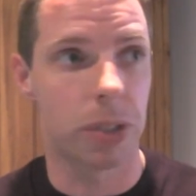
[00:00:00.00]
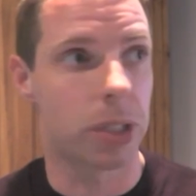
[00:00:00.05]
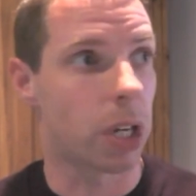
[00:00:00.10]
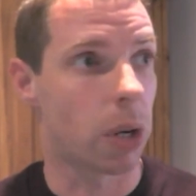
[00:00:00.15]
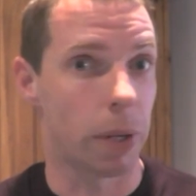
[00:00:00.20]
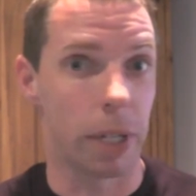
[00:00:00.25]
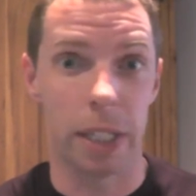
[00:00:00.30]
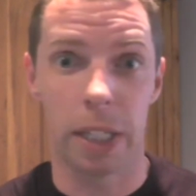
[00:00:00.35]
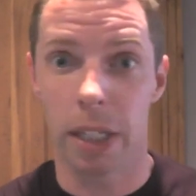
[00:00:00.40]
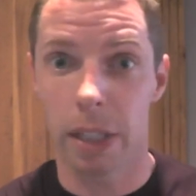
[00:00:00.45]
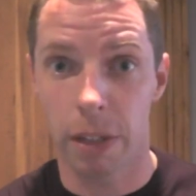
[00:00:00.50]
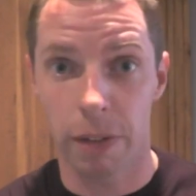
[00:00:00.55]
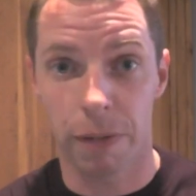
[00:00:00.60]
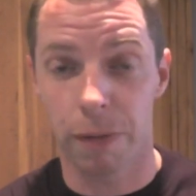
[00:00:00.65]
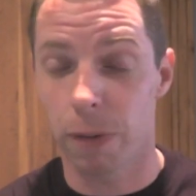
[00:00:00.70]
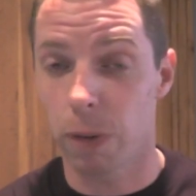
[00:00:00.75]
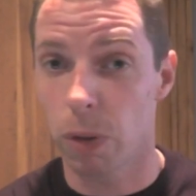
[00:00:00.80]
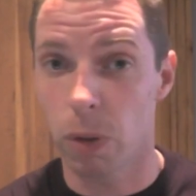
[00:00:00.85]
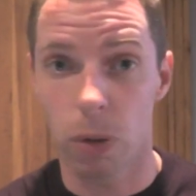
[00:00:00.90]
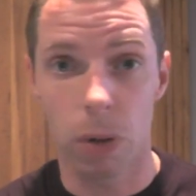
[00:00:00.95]
So he did the
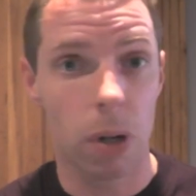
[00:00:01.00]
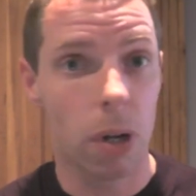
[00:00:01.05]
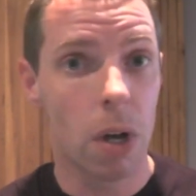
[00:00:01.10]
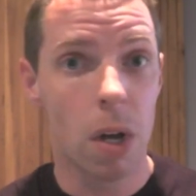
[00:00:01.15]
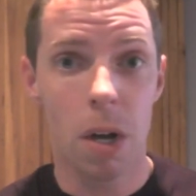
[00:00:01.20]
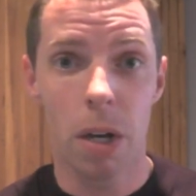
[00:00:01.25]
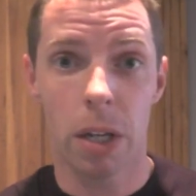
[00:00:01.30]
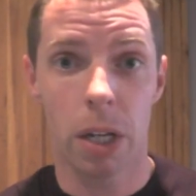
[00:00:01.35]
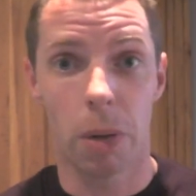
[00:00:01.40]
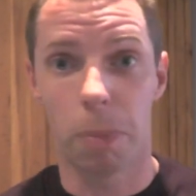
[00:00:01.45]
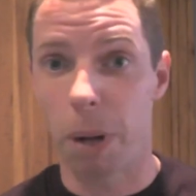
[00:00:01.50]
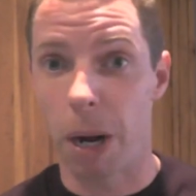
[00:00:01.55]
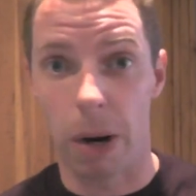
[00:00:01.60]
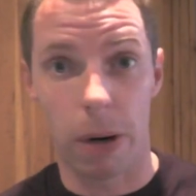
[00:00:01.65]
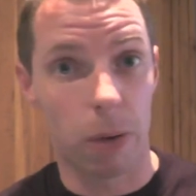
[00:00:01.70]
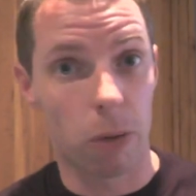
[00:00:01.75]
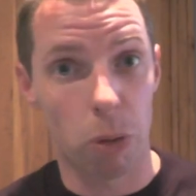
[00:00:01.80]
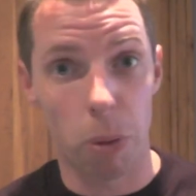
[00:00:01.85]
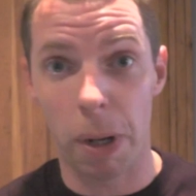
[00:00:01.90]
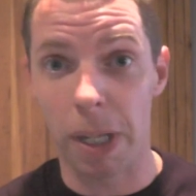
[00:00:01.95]
full,
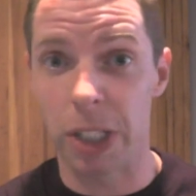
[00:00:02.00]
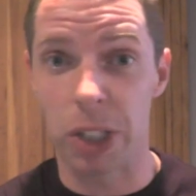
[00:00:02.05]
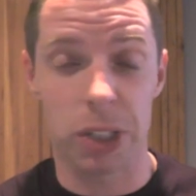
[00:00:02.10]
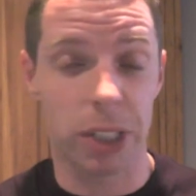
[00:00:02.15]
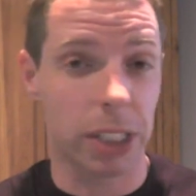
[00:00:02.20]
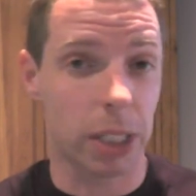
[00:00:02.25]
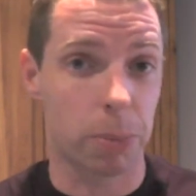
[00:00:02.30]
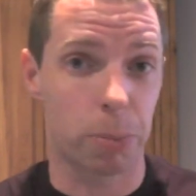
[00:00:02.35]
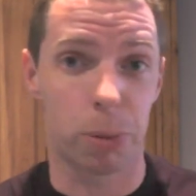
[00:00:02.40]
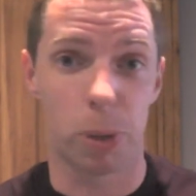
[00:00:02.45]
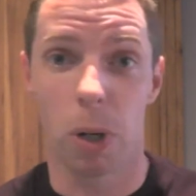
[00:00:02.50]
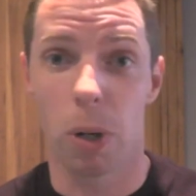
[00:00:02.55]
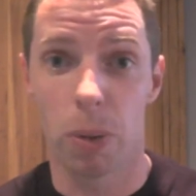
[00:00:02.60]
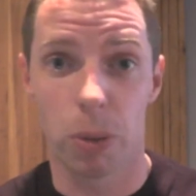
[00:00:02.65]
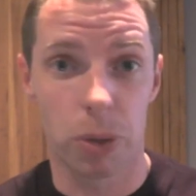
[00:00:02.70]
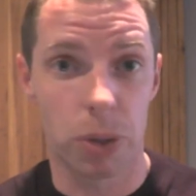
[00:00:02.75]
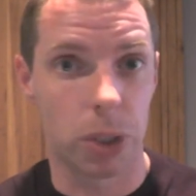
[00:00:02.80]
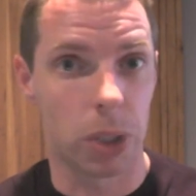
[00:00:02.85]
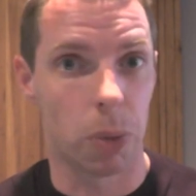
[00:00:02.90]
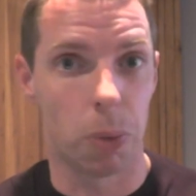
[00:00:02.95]
Paris-Roubaix just like the
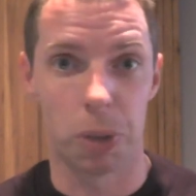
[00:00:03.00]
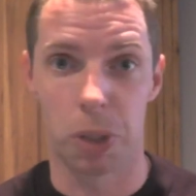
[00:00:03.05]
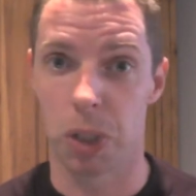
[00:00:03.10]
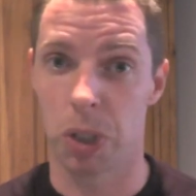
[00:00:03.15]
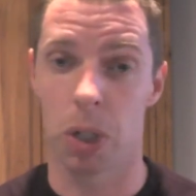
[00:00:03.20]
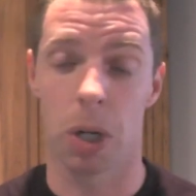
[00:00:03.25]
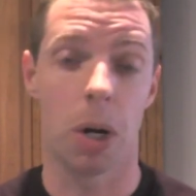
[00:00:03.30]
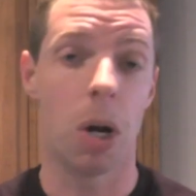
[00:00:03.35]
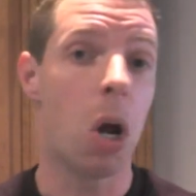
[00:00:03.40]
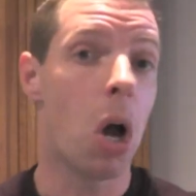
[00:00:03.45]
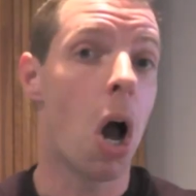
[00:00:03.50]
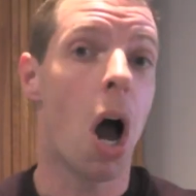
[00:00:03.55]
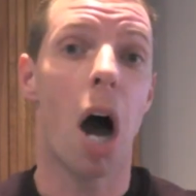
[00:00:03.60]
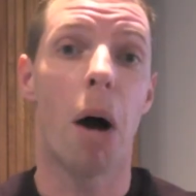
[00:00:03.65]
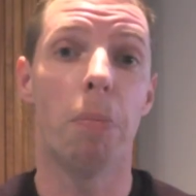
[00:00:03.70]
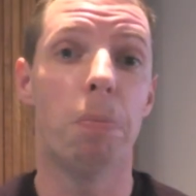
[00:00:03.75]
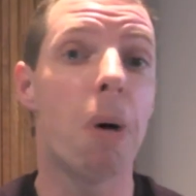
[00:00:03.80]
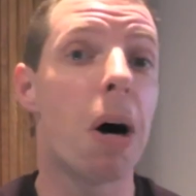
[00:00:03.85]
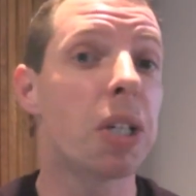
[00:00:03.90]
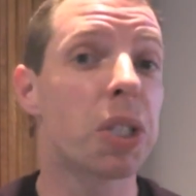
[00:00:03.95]
pros do, which is a
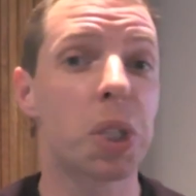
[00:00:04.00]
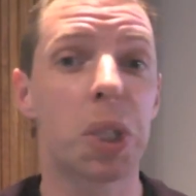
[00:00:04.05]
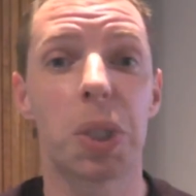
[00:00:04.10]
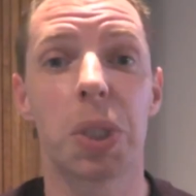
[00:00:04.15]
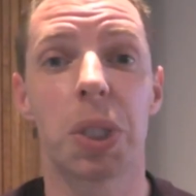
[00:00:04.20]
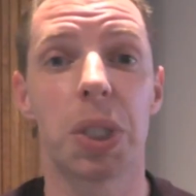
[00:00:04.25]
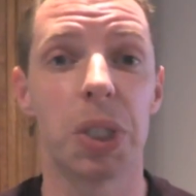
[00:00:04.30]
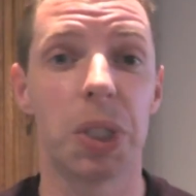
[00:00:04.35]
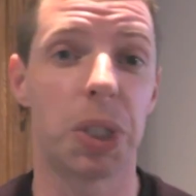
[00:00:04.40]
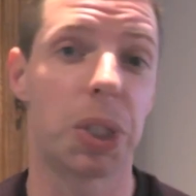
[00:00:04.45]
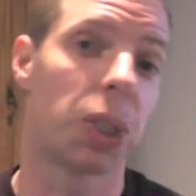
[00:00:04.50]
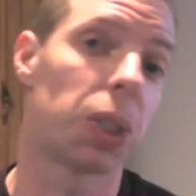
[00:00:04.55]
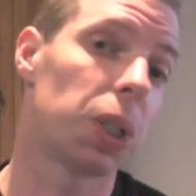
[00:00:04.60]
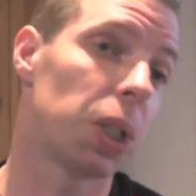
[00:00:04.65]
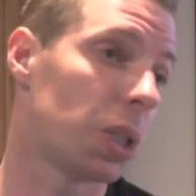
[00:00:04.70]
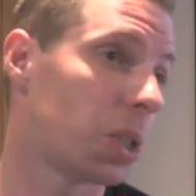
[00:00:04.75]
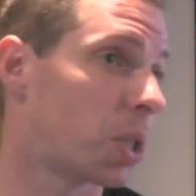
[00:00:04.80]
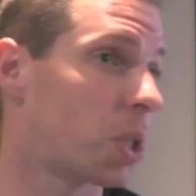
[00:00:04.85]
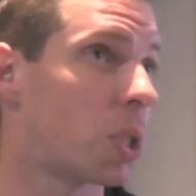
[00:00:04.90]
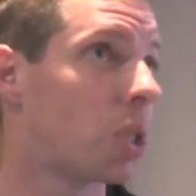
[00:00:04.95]
muscular
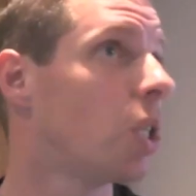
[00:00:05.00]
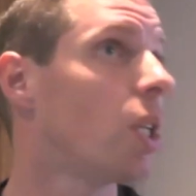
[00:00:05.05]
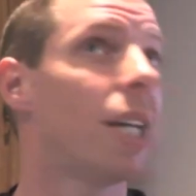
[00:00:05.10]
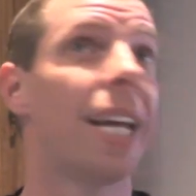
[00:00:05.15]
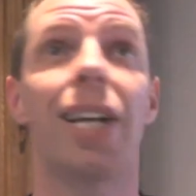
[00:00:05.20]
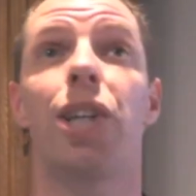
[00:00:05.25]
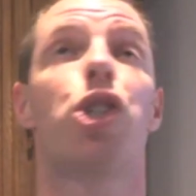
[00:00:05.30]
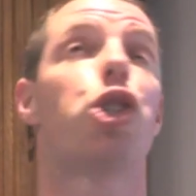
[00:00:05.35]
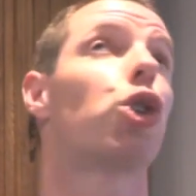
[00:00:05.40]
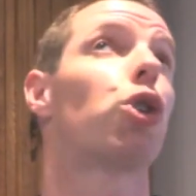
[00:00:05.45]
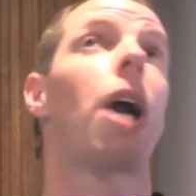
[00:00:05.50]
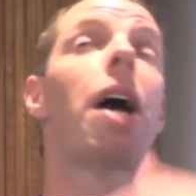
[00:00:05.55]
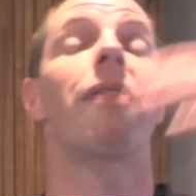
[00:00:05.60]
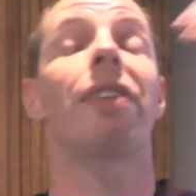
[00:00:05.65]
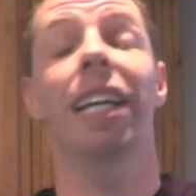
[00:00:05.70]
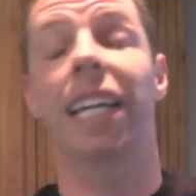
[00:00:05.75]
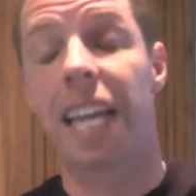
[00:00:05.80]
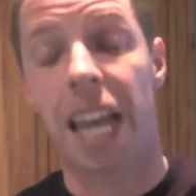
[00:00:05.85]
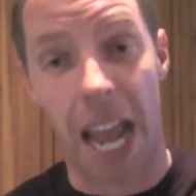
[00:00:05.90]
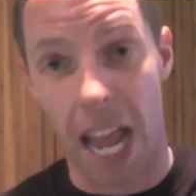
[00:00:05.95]
endurance
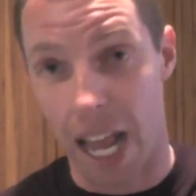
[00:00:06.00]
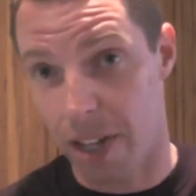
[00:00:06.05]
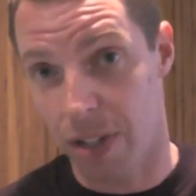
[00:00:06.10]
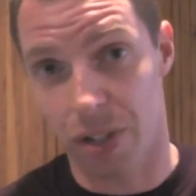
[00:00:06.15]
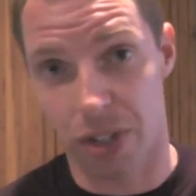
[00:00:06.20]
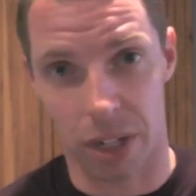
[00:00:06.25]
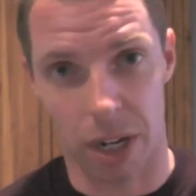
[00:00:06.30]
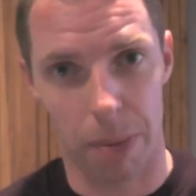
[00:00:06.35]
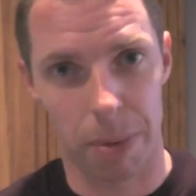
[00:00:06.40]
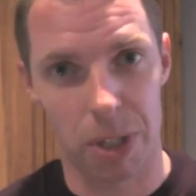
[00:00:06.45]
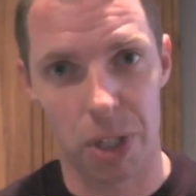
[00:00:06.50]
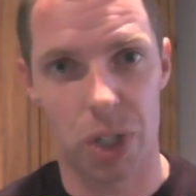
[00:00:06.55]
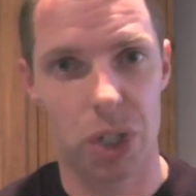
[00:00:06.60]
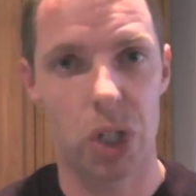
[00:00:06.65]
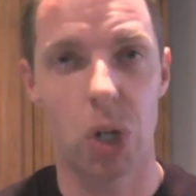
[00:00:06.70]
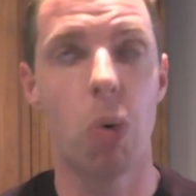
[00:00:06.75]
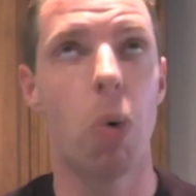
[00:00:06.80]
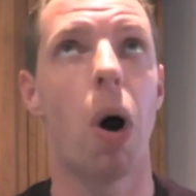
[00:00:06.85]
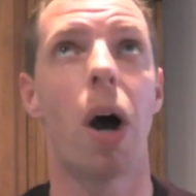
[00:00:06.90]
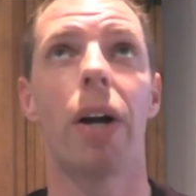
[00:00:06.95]
extravaganza. I mean, it's
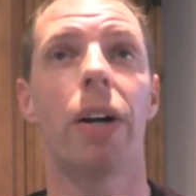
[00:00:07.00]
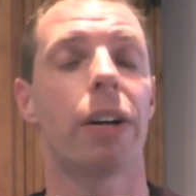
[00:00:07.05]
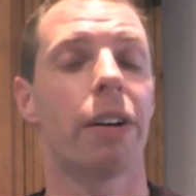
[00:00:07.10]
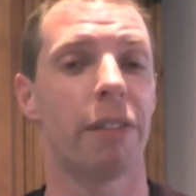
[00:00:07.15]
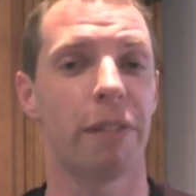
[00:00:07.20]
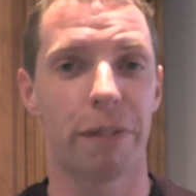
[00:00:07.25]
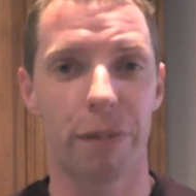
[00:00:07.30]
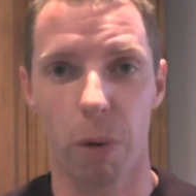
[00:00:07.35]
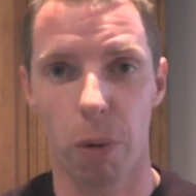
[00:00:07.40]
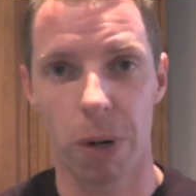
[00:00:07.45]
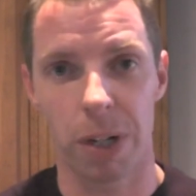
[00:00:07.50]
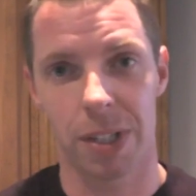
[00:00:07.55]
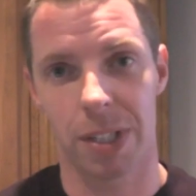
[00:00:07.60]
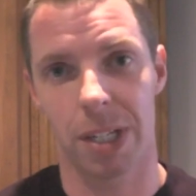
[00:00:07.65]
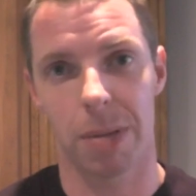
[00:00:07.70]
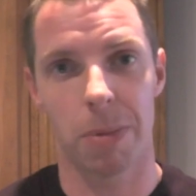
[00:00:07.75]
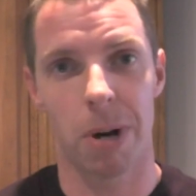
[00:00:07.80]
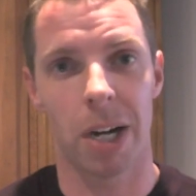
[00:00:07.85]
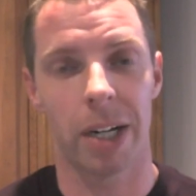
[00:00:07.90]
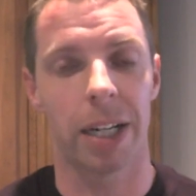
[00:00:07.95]
240
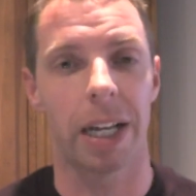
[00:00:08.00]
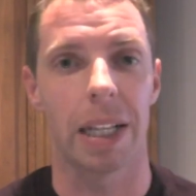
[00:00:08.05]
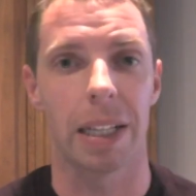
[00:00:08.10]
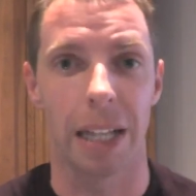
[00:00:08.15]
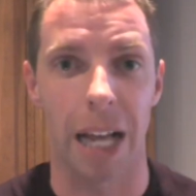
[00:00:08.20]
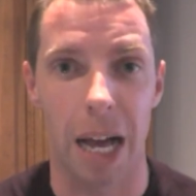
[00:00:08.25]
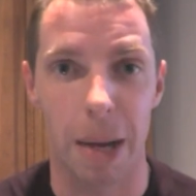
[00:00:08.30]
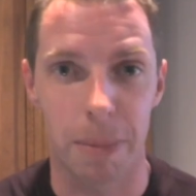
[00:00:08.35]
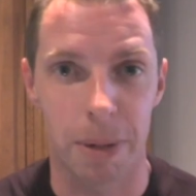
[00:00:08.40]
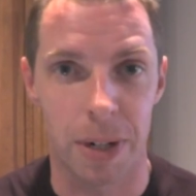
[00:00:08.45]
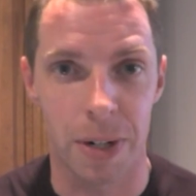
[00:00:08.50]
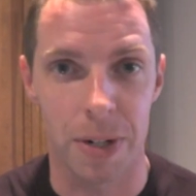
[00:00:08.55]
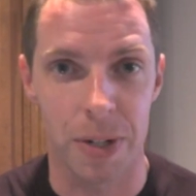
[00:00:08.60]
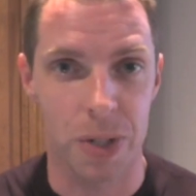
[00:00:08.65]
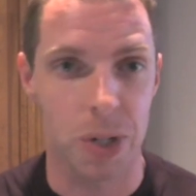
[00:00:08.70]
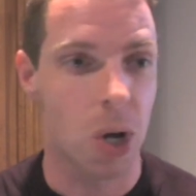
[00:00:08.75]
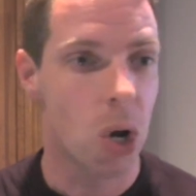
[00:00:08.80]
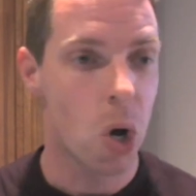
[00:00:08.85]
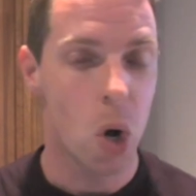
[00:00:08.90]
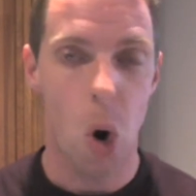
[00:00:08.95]
some odd
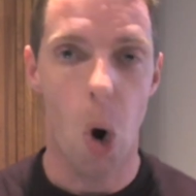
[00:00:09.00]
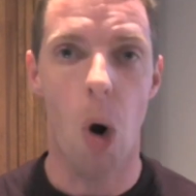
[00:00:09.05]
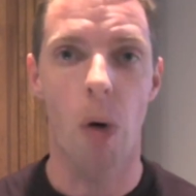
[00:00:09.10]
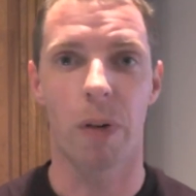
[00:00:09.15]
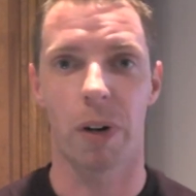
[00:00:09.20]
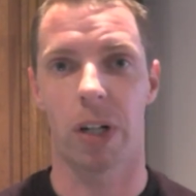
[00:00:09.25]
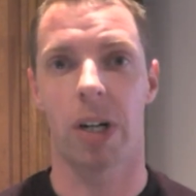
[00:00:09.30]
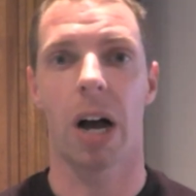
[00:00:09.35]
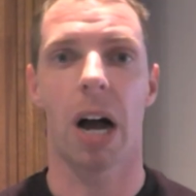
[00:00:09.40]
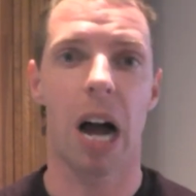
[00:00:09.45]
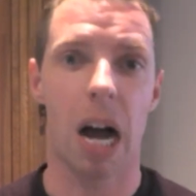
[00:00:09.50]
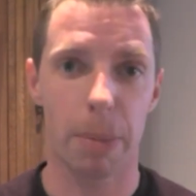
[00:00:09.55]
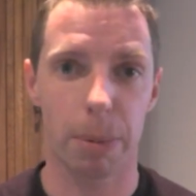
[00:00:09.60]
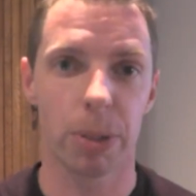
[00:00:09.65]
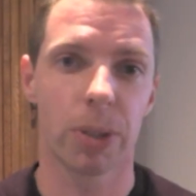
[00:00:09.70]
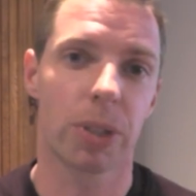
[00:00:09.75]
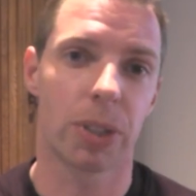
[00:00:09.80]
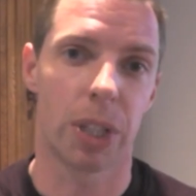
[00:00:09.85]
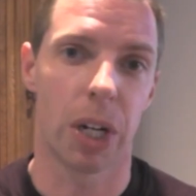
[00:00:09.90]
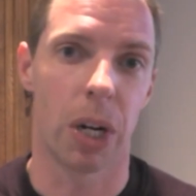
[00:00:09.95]
kilometers over
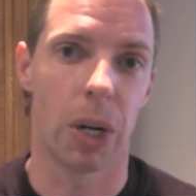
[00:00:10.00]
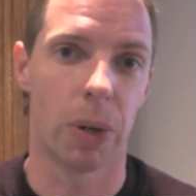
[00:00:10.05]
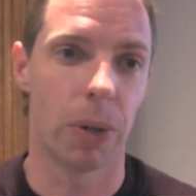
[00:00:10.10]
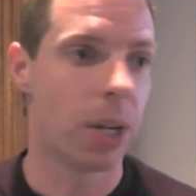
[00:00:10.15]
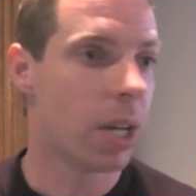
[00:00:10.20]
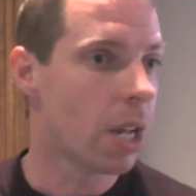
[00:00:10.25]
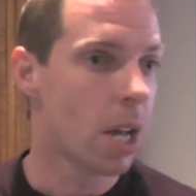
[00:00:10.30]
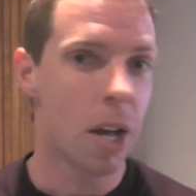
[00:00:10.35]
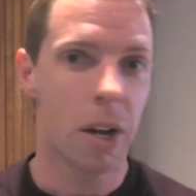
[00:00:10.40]
cobblestone.